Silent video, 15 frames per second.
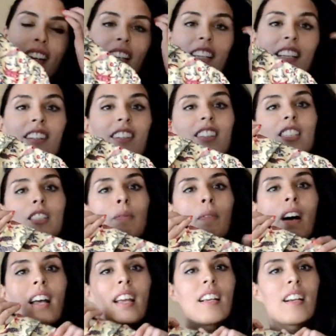here is
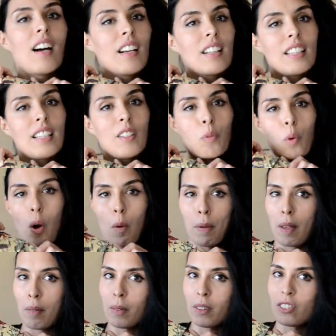my ugly
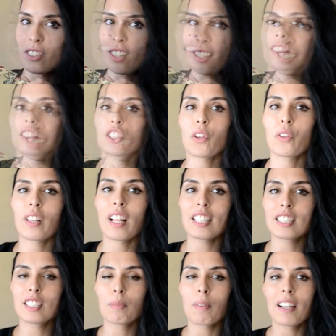wallpaper dress. So
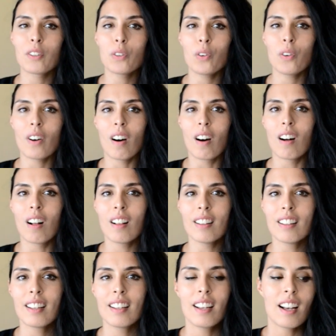that's my whole haul.
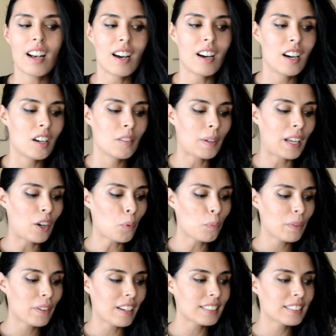I hope
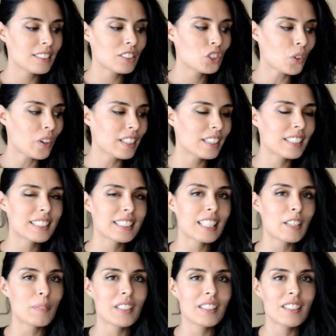you guys enjoyed this.
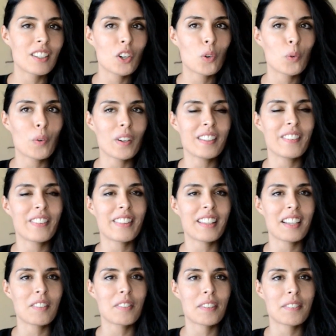Let me know what you
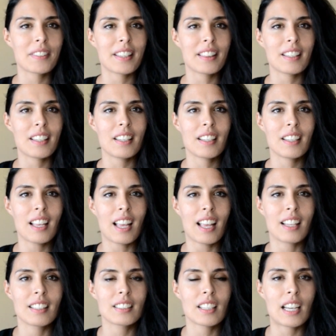think of everything,
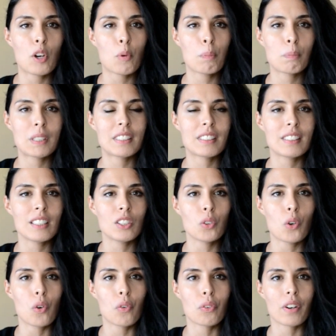and I hope to see you
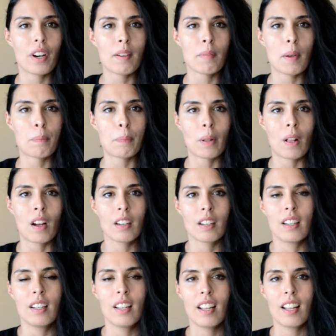over at my blog,
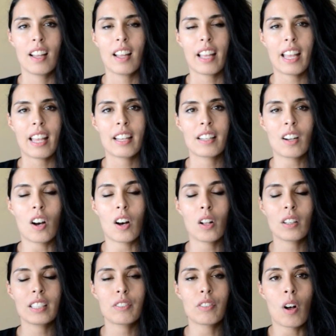and I'll
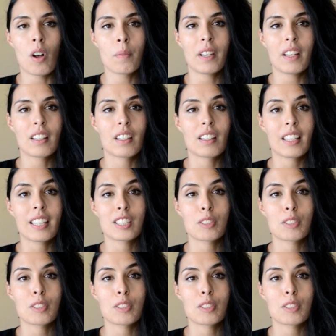leave all my other links